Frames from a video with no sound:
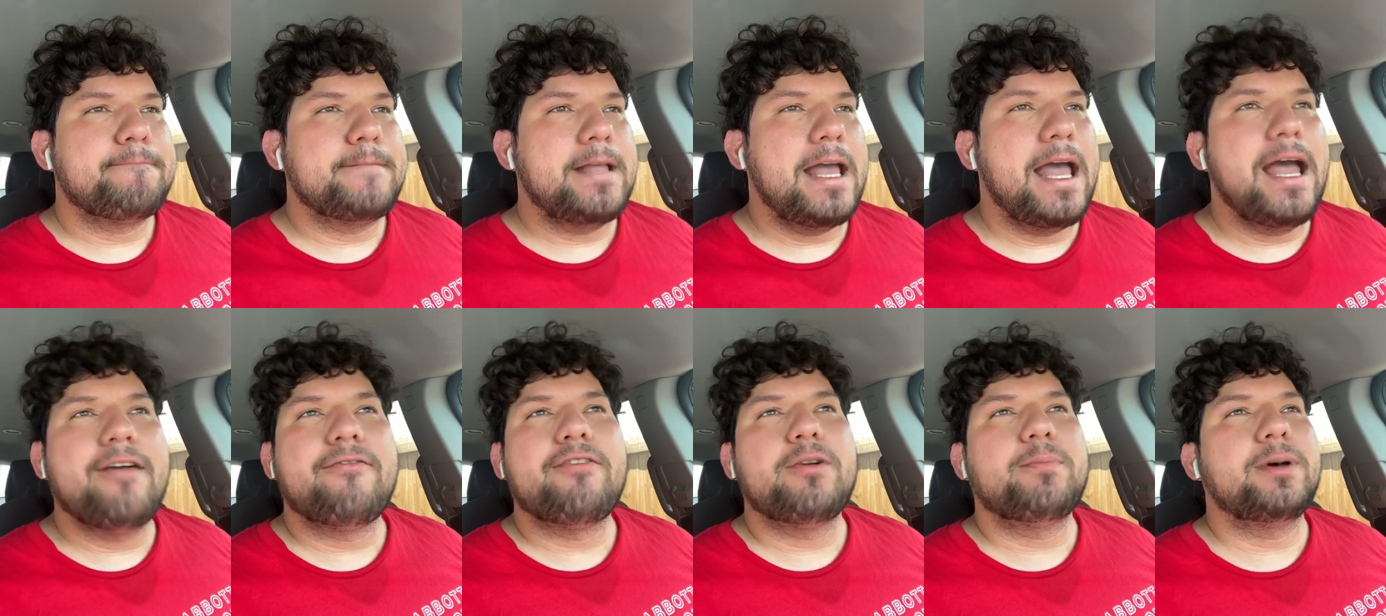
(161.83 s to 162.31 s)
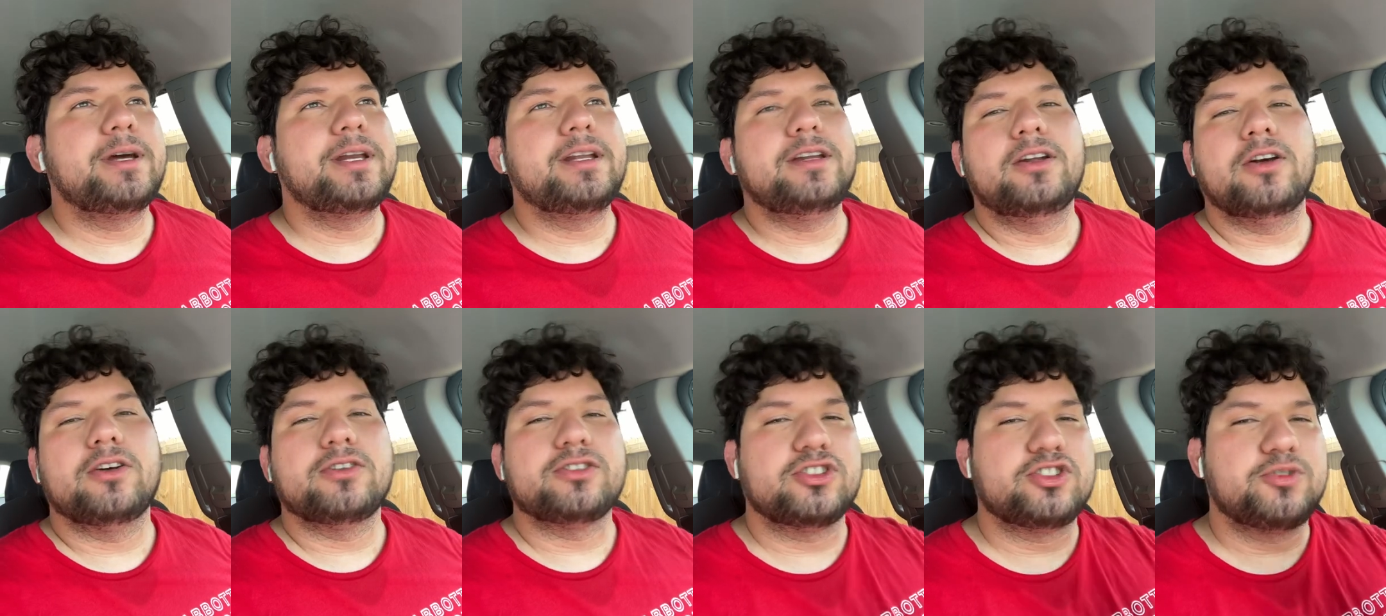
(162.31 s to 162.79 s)
everybody
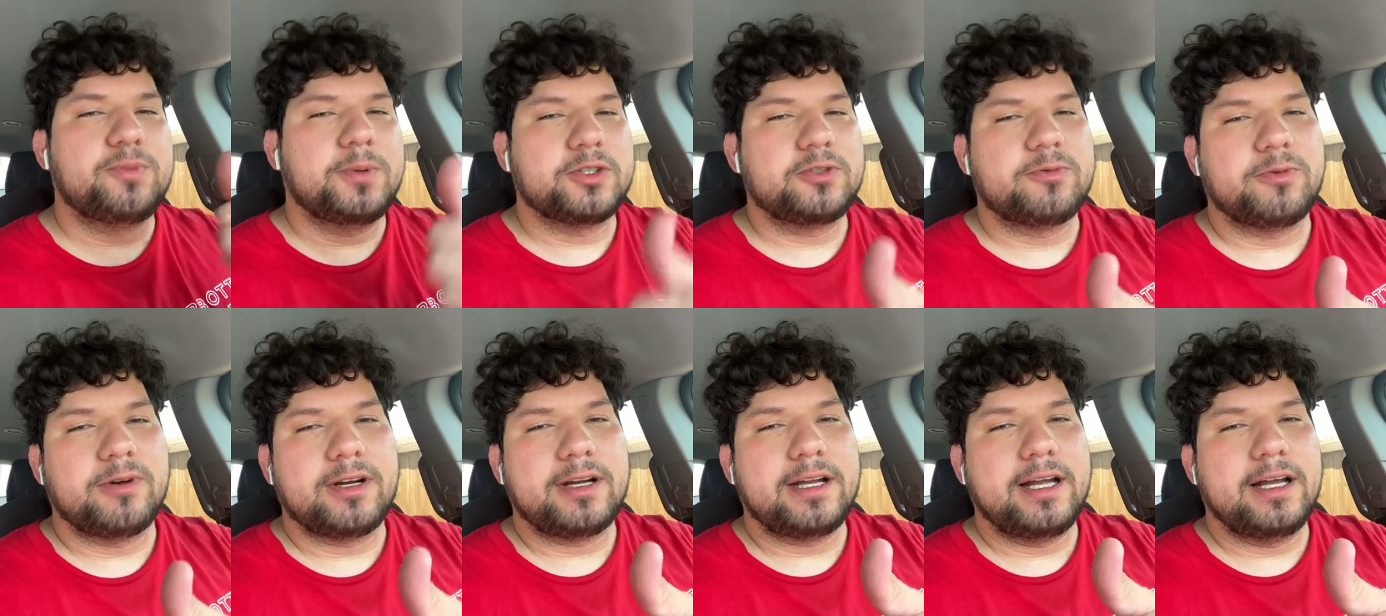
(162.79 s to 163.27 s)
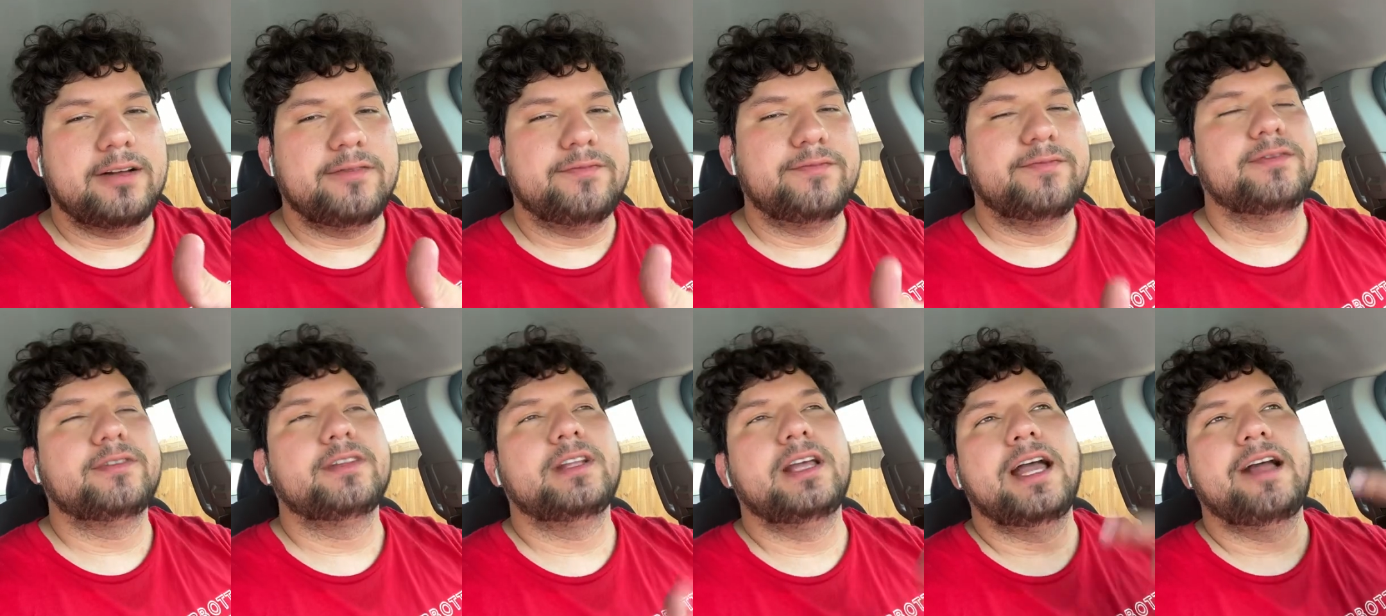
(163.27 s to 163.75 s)
knows they're supposed to work out.
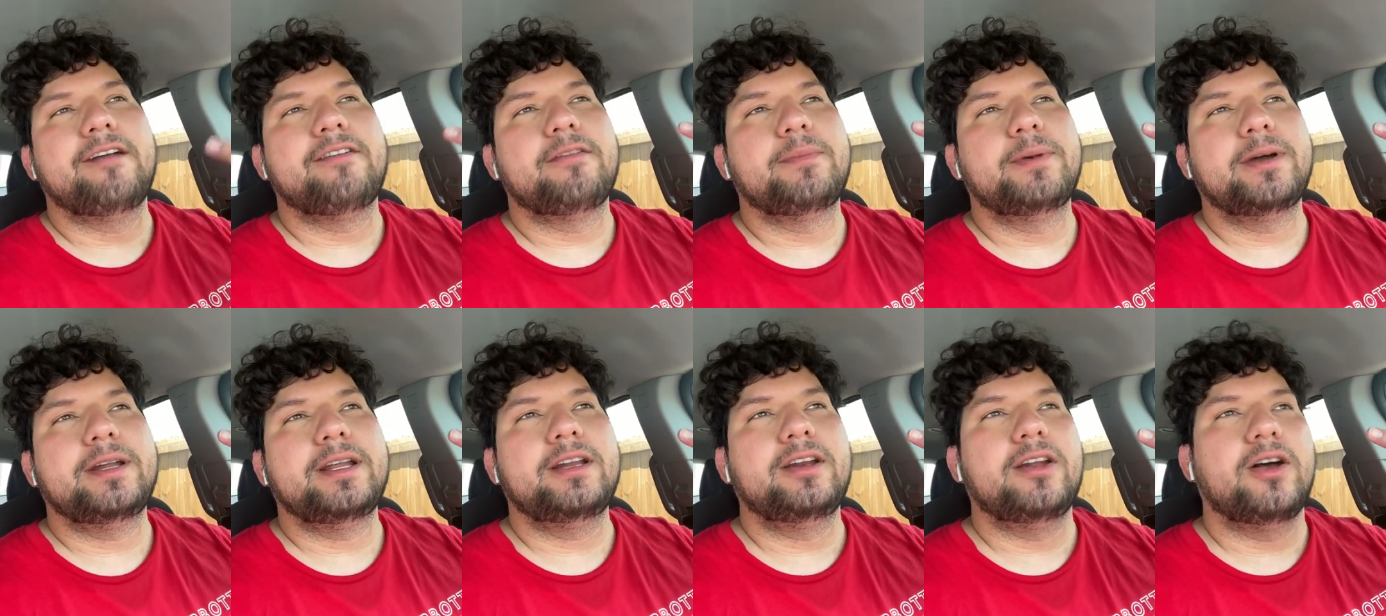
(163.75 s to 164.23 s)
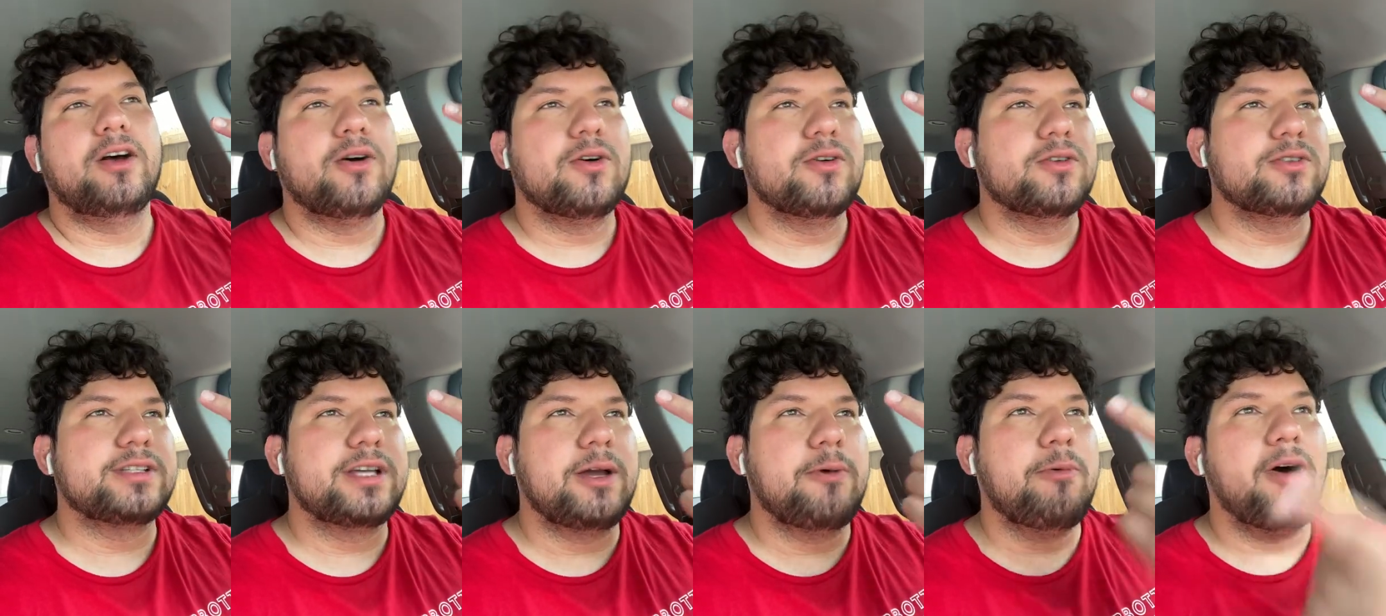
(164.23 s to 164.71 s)
Everybody
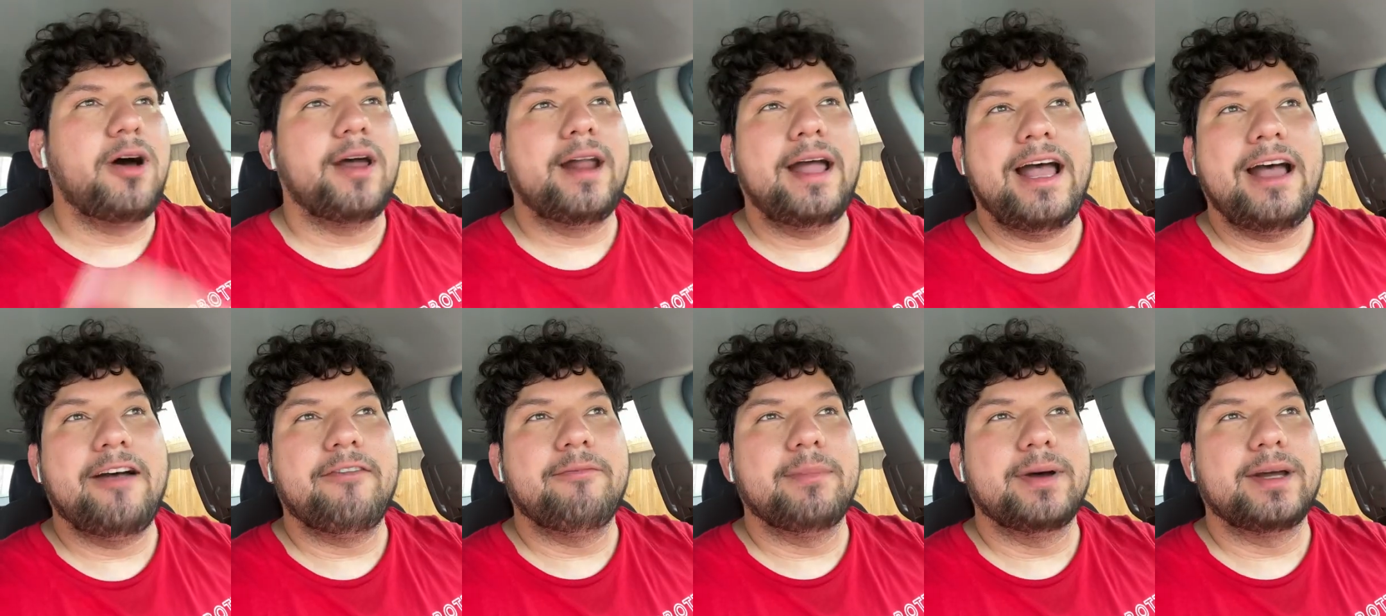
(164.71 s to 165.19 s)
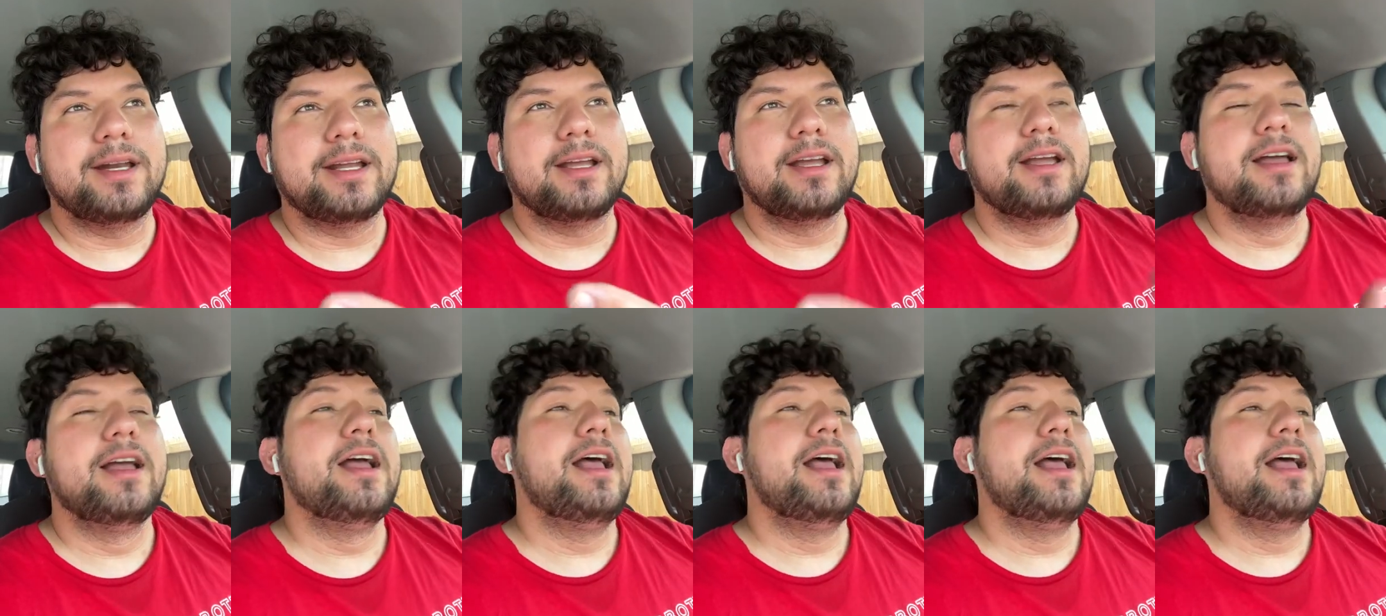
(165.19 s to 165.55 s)
knows they want to have money.